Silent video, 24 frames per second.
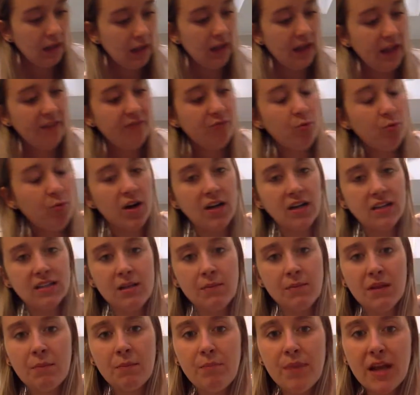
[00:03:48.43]
if we're
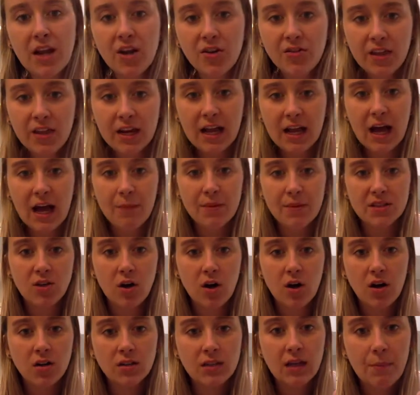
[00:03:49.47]
something bigger than a cup, it's
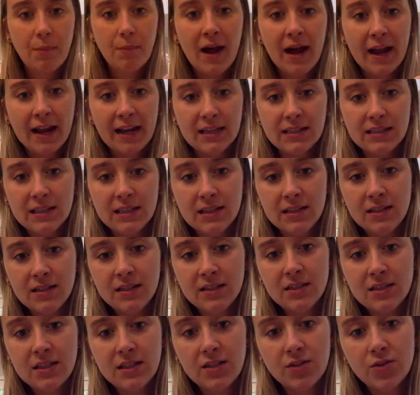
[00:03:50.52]
called a pint.
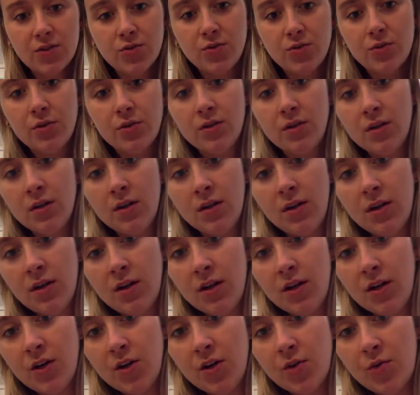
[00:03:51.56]
So
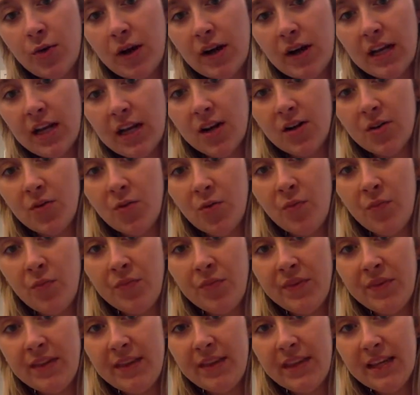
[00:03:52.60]
right here,
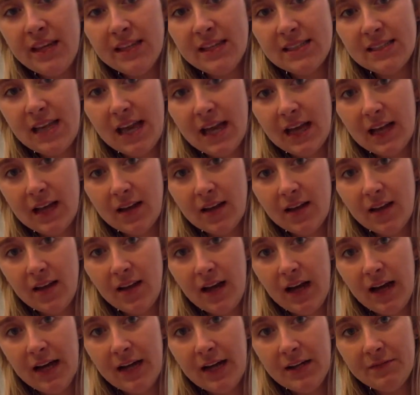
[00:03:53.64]
this
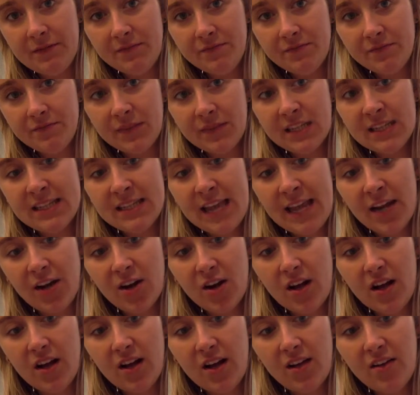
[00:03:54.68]
container
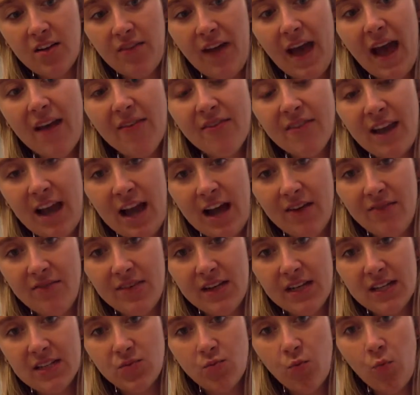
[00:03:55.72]
of 1/2 and 1/2
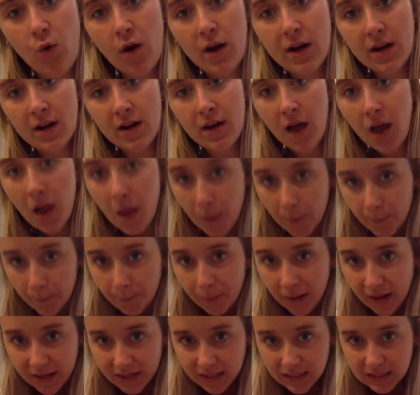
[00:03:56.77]
is 1
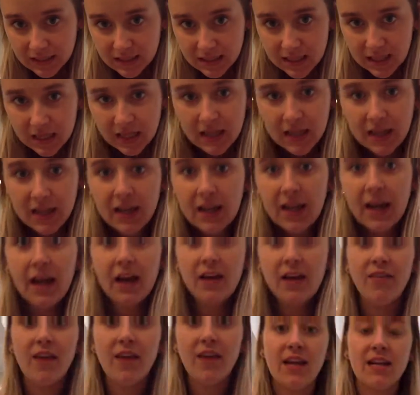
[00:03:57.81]
pint.
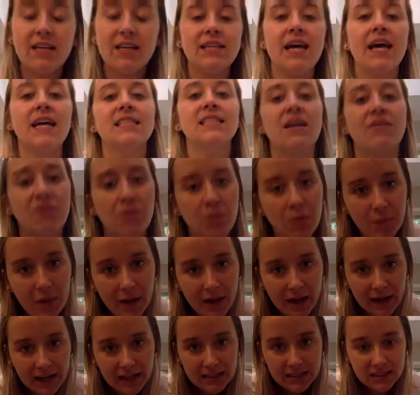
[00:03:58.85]
And then a size up from a
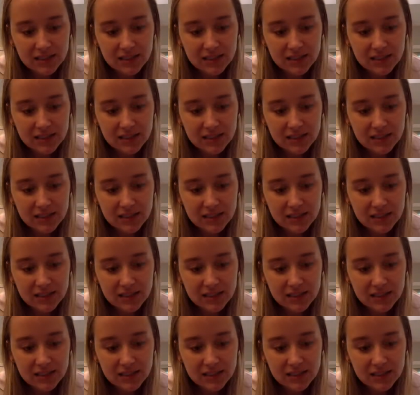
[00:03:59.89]
pint